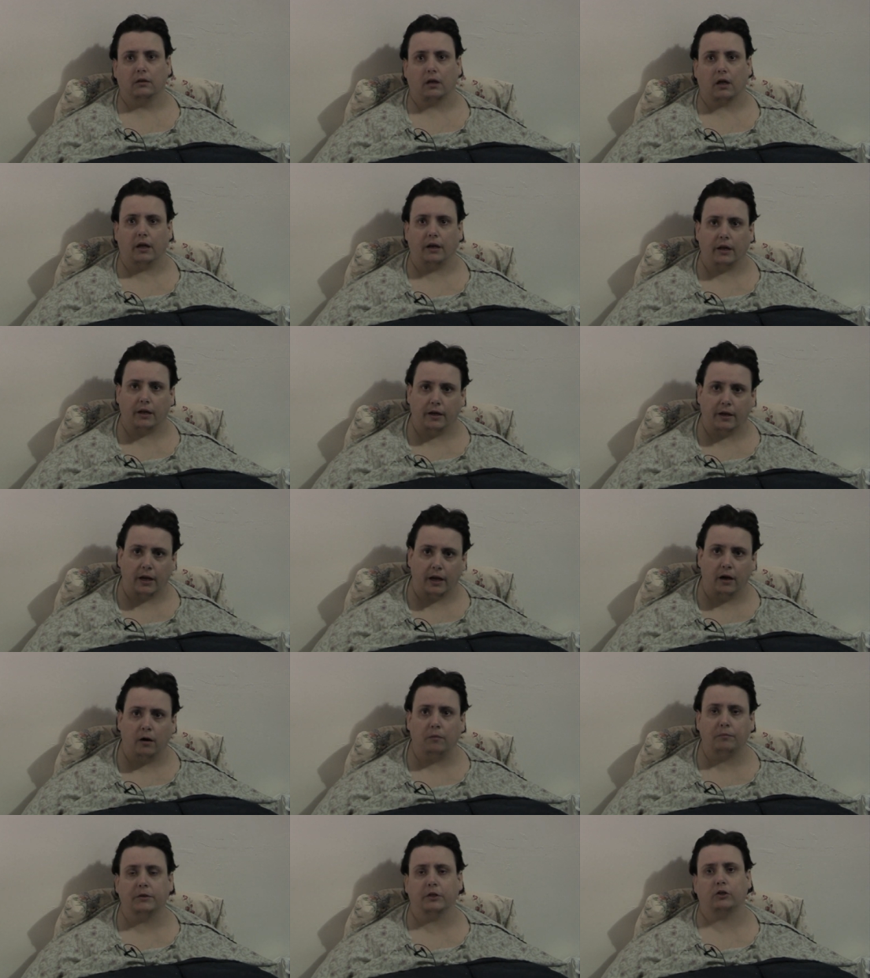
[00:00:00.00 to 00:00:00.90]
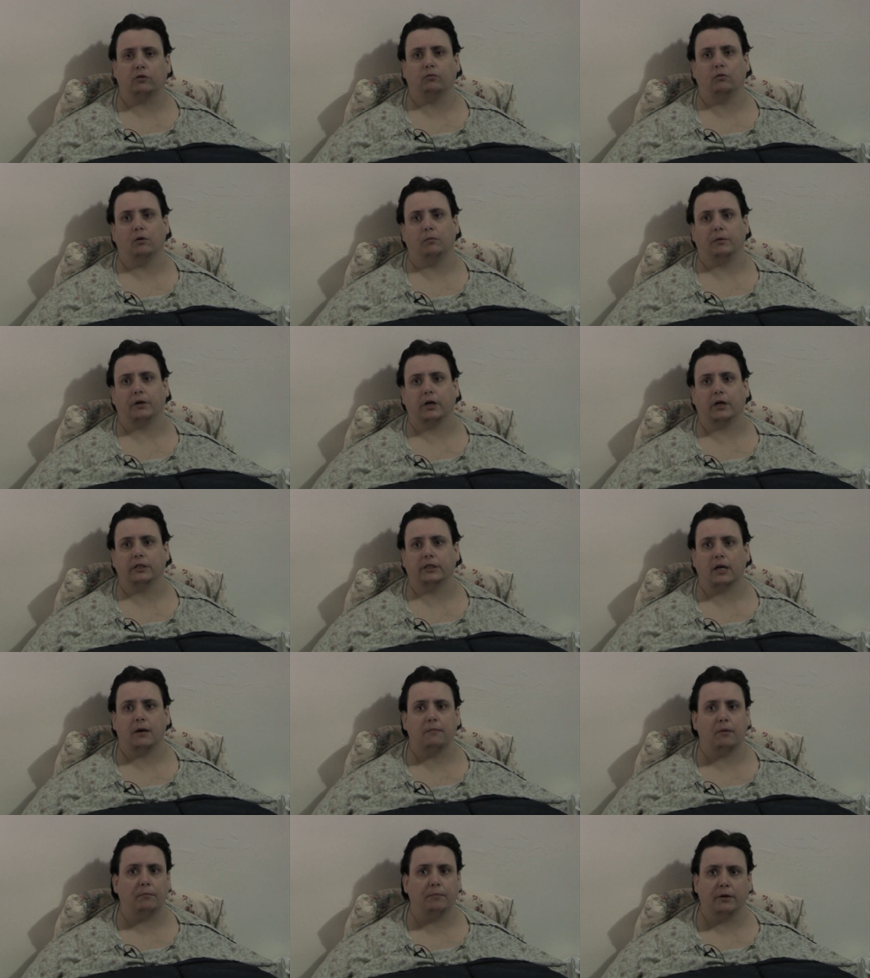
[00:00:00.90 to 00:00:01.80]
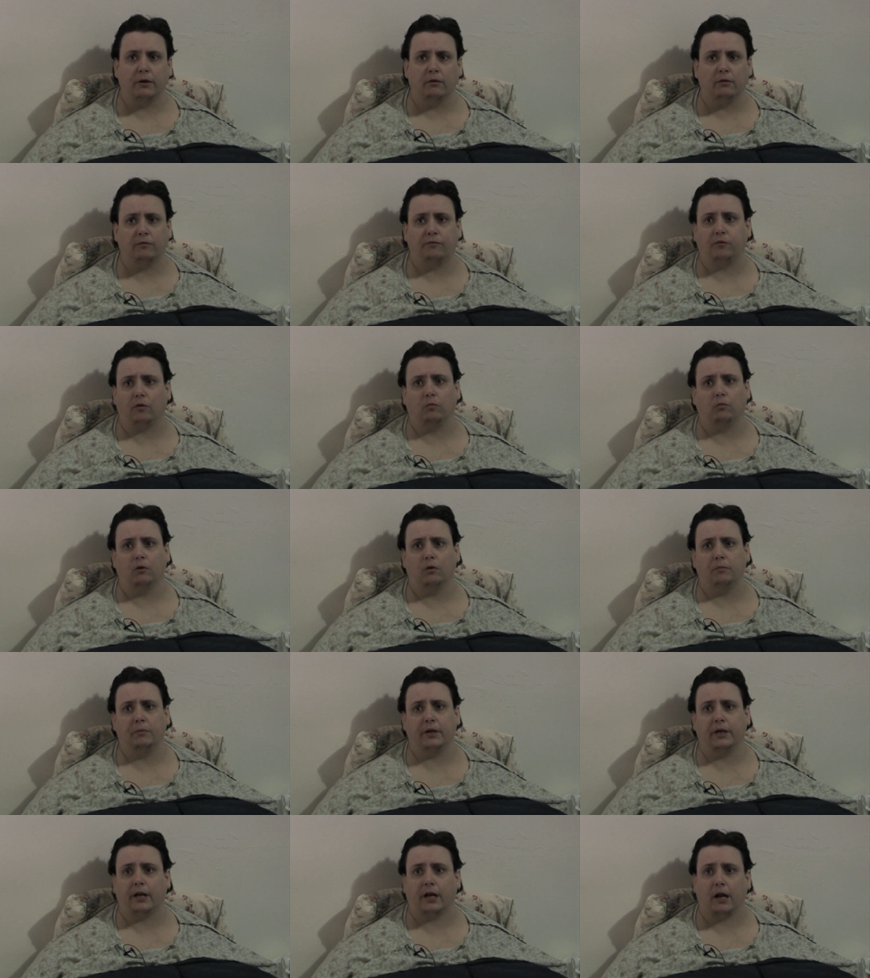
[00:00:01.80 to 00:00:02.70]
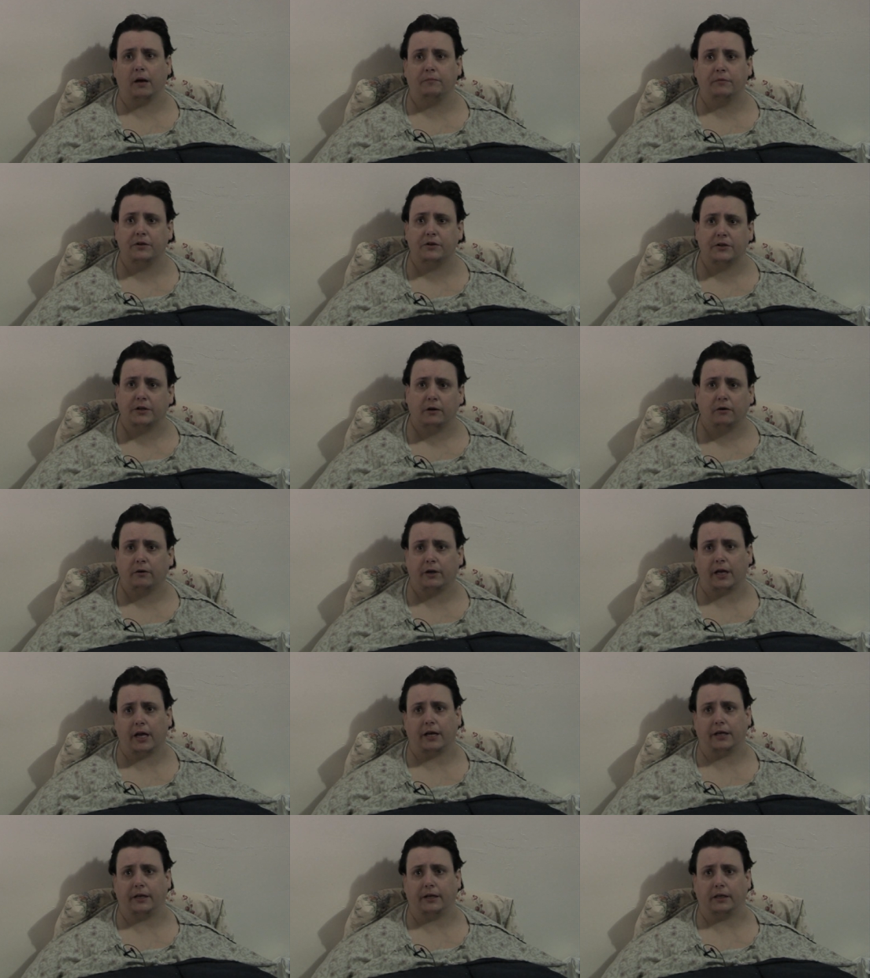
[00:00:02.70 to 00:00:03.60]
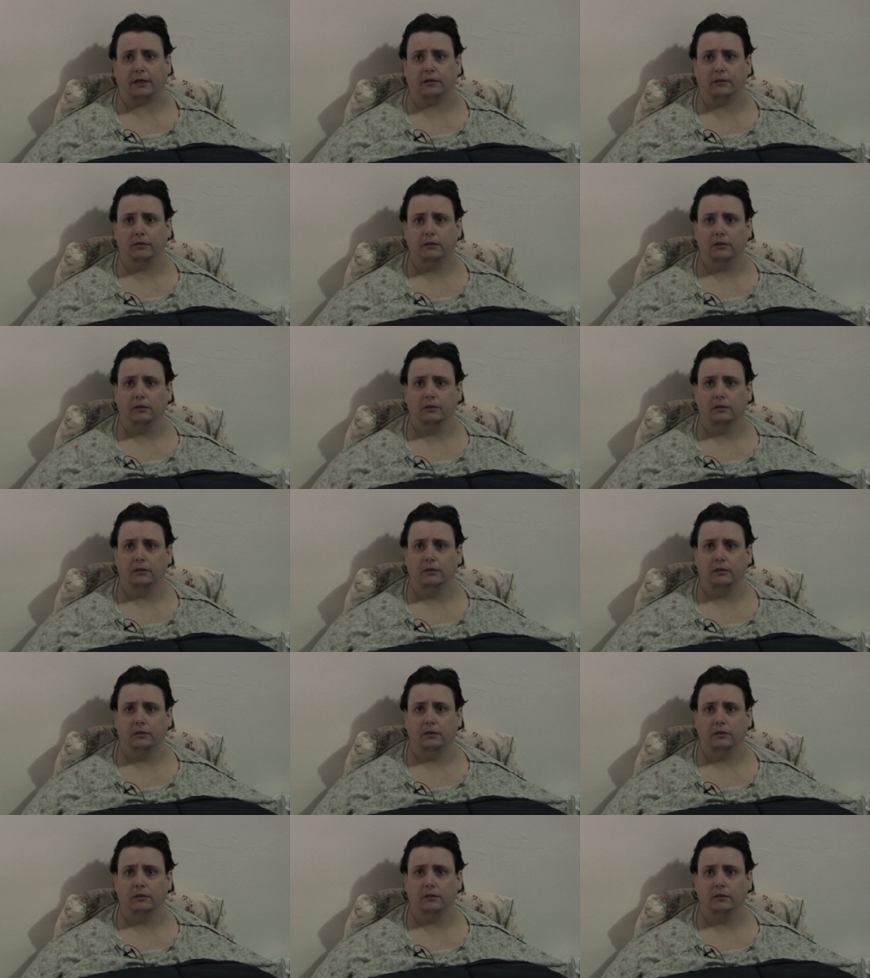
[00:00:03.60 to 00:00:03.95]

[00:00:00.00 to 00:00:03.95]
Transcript: and, and help this woman because I'm a beautiful woman and I'm deteriorating